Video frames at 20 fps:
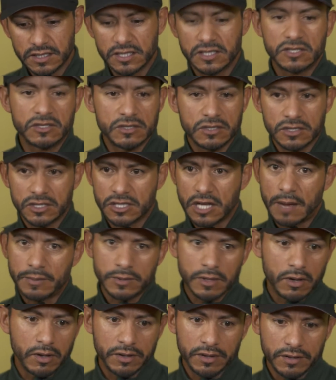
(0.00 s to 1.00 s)
I stopped
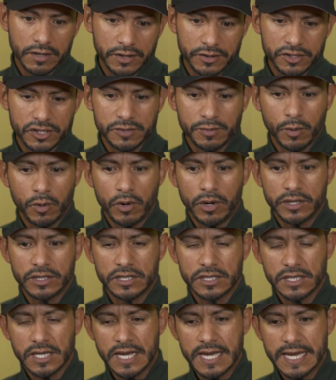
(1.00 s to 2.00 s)
all other
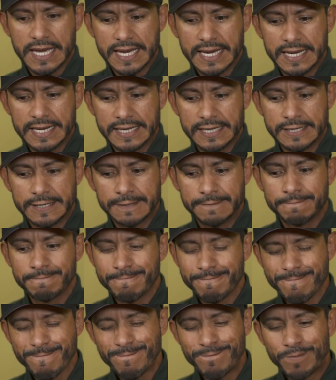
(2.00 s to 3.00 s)
sports, and
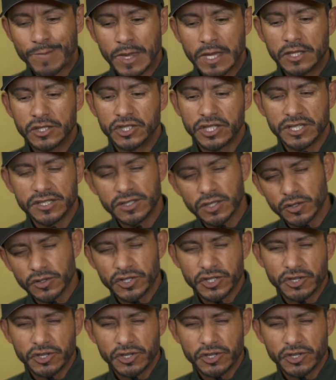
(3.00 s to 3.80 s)
just those